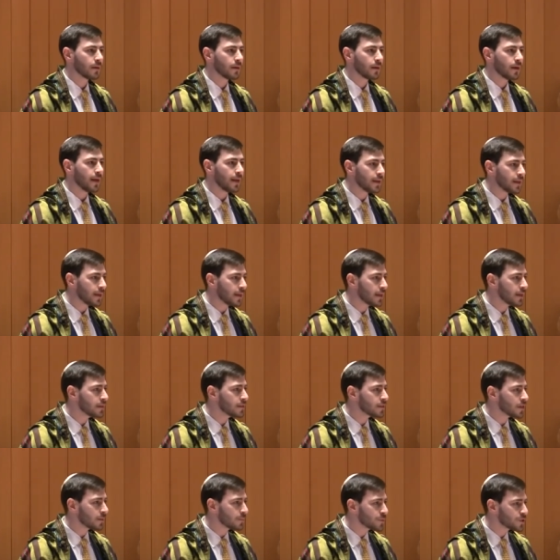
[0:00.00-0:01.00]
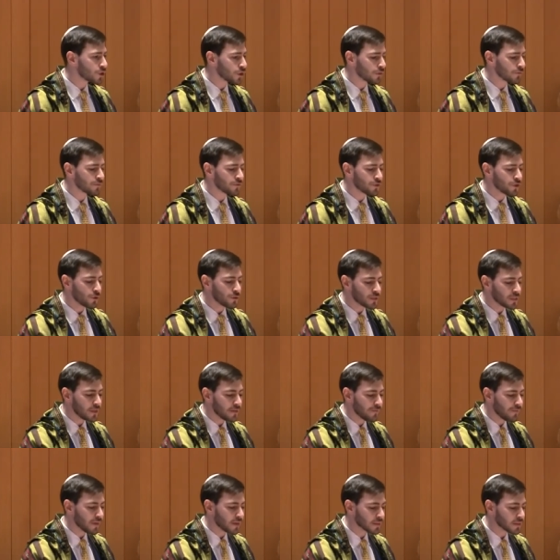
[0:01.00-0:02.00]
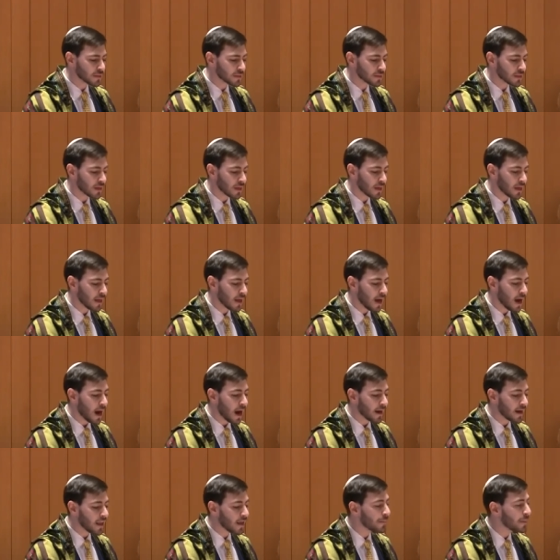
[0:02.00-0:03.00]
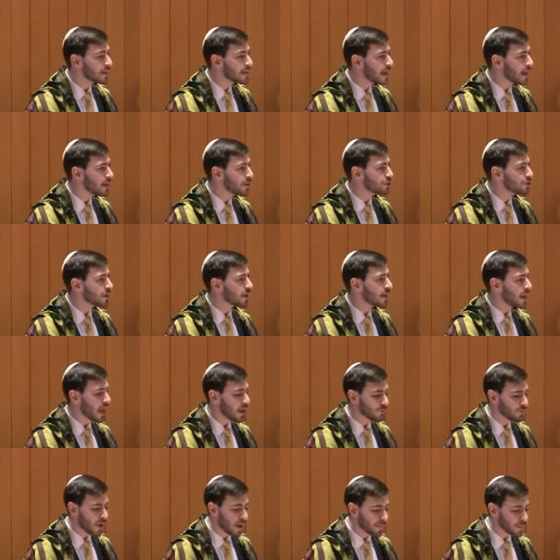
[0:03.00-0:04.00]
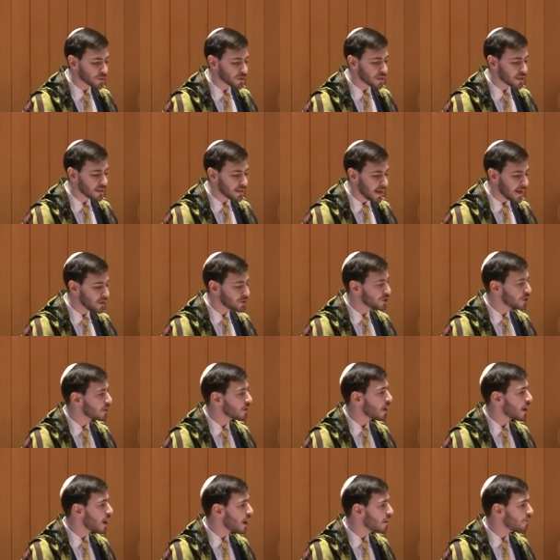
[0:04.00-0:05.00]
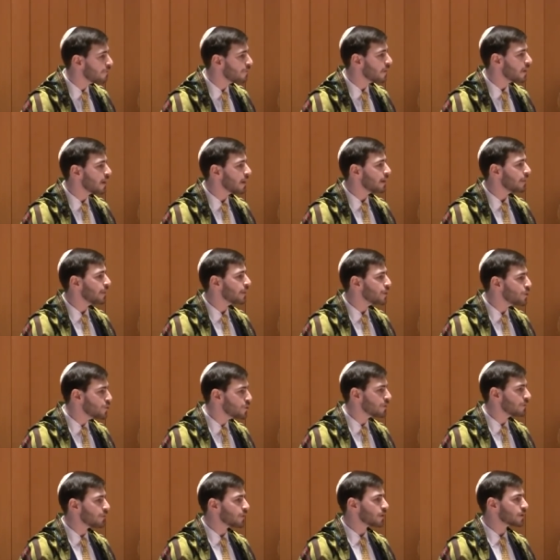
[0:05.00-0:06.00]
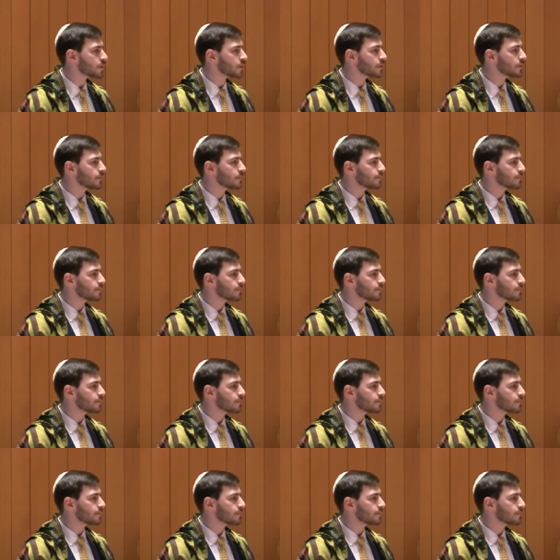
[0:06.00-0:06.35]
It is, observes Josephus, an imitation and representation of the universe.